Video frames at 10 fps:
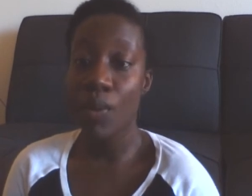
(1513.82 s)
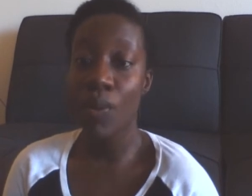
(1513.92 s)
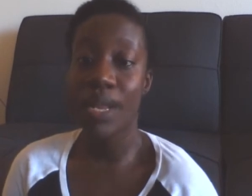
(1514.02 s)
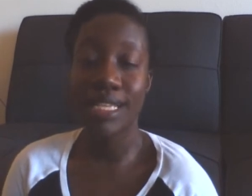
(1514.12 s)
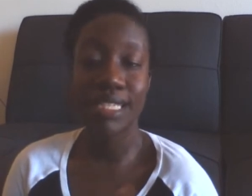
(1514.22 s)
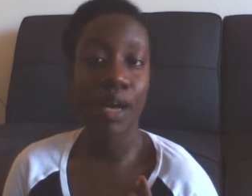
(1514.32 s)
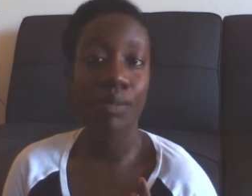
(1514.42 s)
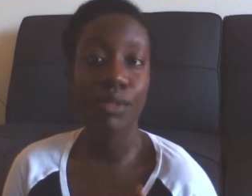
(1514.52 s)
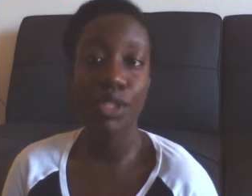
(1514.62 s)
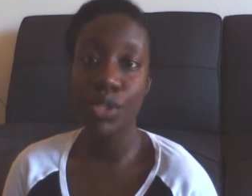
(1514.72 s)
what has
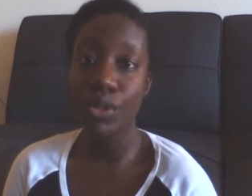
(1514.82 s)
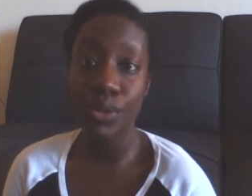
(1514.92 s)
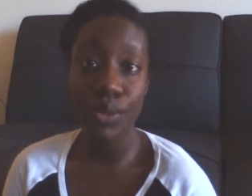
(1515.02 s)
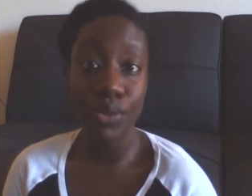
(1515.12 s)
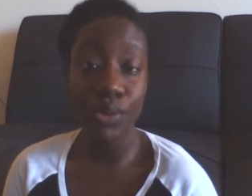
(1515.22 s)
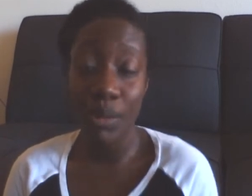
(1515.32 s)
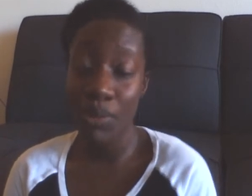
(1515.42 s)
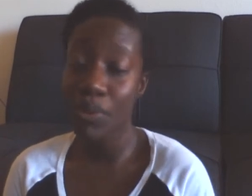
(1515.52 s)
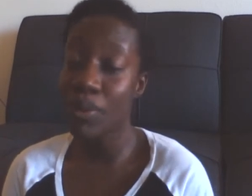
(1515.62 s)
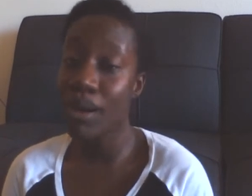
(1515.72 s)
helped you.
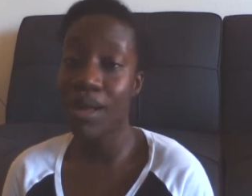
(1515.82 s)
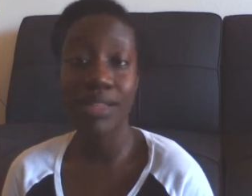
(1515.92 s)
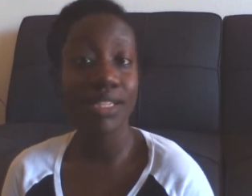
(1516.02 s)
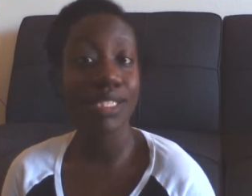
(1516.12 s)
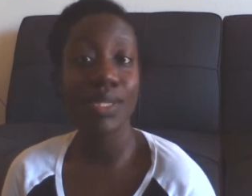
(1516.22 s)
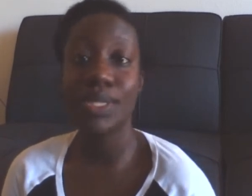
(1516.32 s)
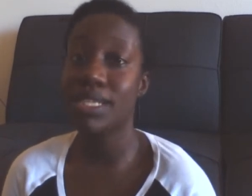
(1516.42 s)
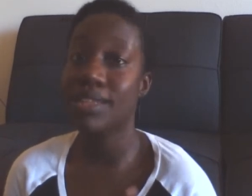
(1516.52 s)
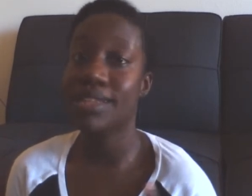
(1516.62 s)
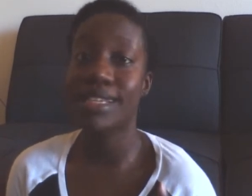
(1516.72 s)
Remember, we're all in this
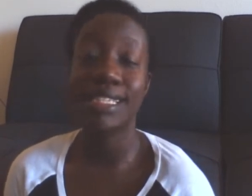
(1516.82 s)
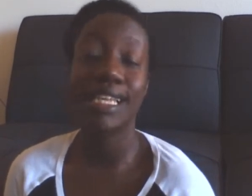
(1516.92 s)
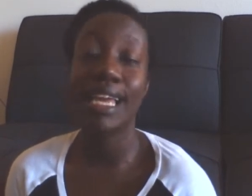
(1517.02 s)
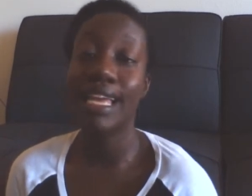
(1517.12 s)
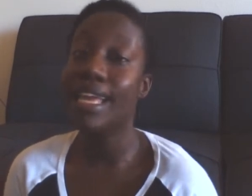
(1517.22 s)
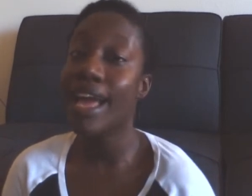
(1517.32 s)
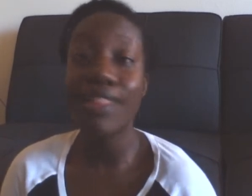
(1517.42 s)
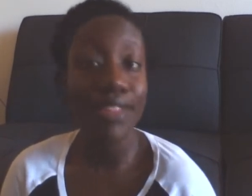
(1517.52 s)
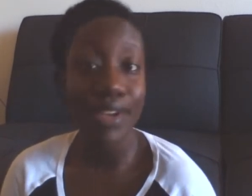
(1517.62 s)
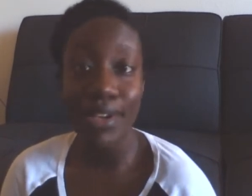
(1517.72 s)
nursing thing
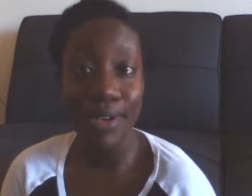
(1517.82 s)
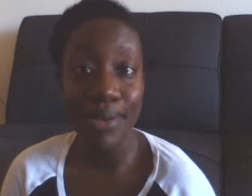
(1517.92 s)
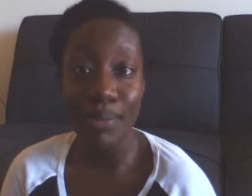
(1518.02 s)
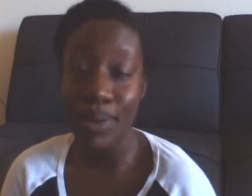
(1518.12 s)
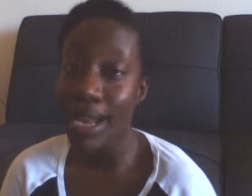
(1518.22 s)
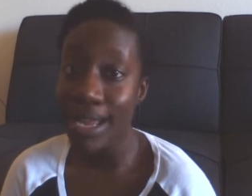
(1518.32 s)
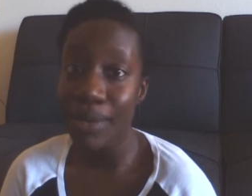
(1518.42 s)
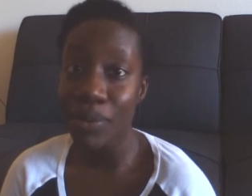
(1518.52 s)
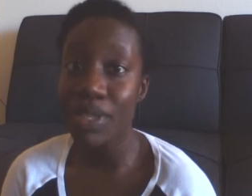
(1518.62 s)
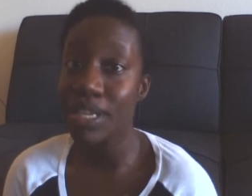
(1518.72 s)
together,
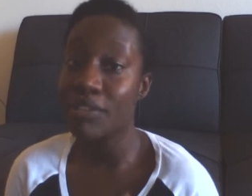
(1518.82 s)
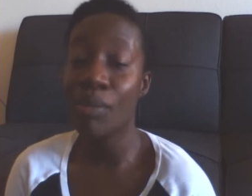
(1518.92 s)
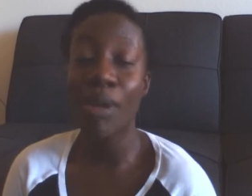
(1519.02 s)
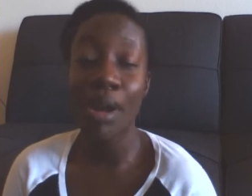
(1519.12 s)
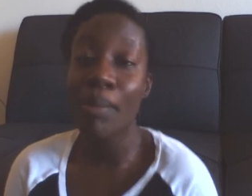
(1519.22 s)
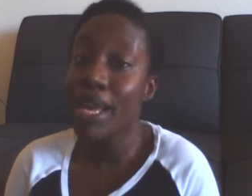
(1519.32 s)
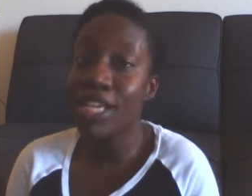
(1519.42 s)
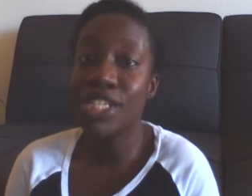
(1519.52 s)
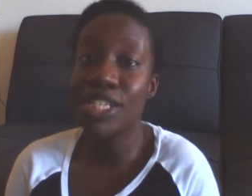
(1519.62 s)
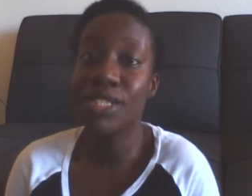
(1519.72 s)
right? We love up on our
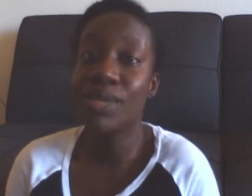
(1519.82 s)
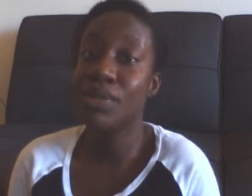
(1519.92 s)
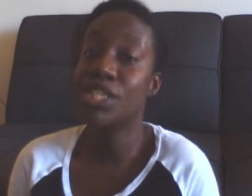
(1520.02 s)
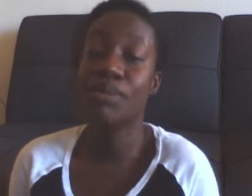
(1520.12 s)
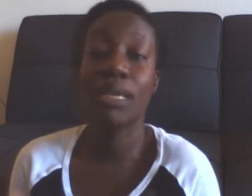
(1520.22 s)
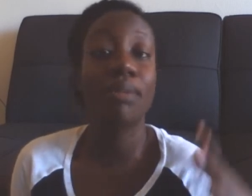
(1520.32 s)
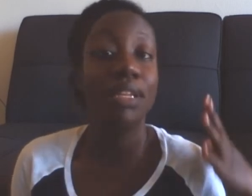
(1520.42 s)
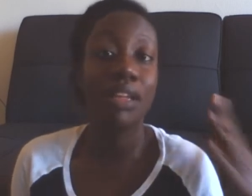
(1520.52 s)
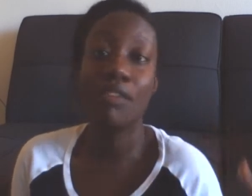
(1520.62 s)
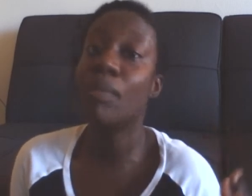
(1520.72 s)
patients, so we should be able
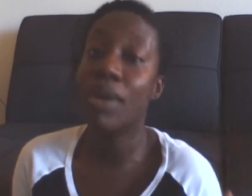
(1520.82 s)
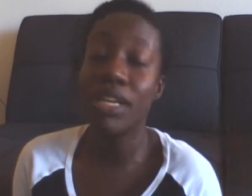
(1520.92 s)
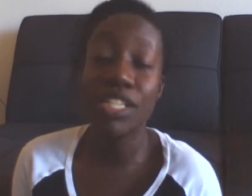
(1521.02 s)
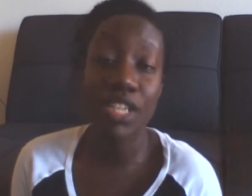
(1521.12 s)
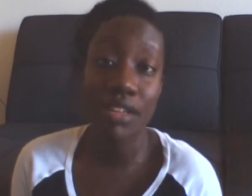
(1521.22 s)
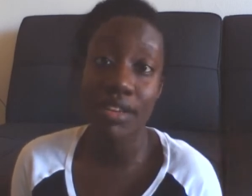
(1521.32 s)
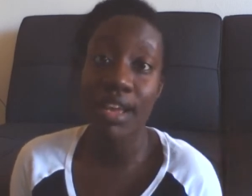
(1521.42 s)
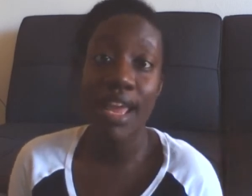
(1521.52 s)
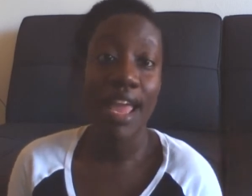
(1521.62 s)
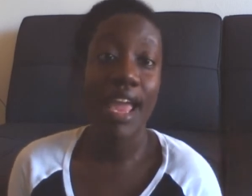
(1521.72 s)
to love up on each other
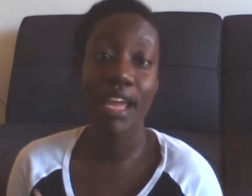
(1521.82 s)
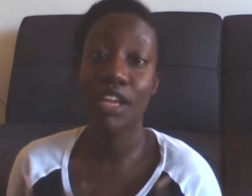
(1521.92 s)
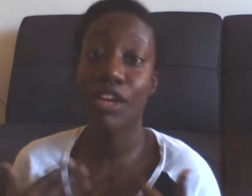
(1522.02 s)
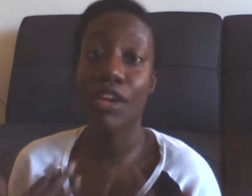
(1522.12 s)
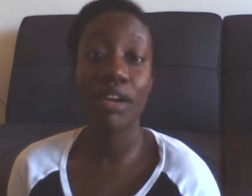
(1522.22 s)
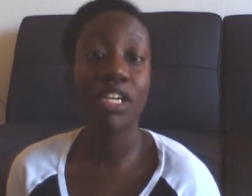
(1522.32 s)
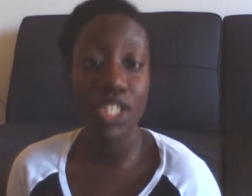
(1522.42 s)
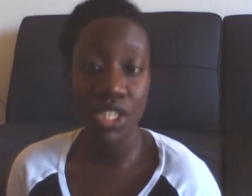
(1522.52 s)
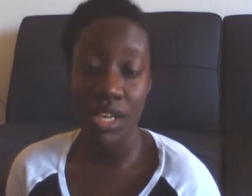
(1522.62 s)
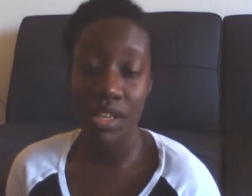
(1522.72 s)
and
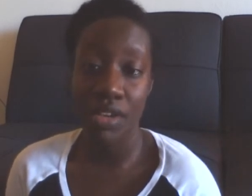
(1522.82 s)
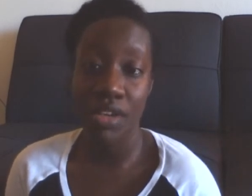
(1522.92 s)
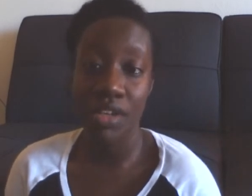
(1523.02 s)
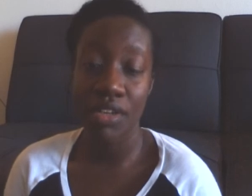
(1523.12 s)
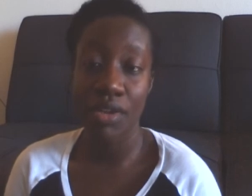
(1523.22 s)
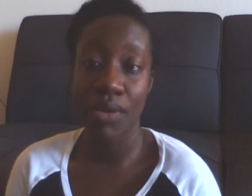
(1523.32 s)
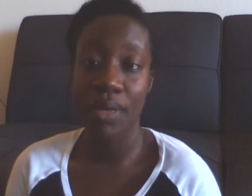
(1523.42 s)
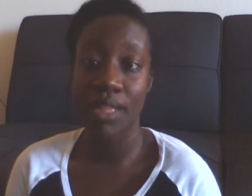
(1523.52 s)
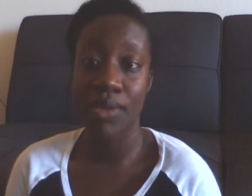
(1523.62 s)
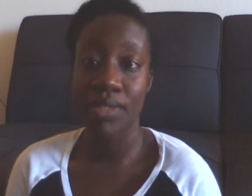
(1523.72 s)
encourage each other,
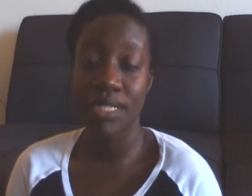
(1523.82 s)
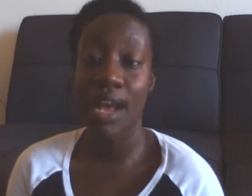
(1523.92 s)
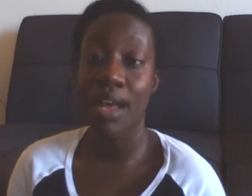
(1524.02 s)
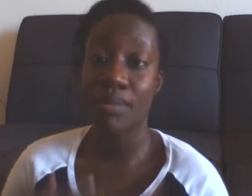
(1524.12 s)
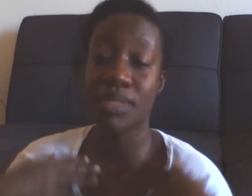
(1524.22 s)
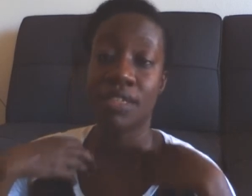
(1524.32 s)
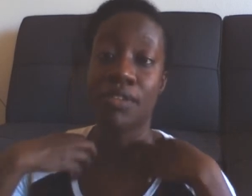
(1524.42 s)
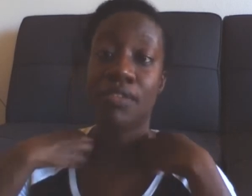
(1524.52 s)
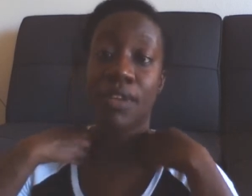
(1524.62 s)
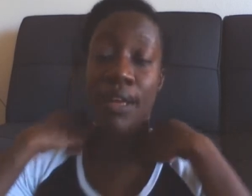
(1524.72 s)
in those times of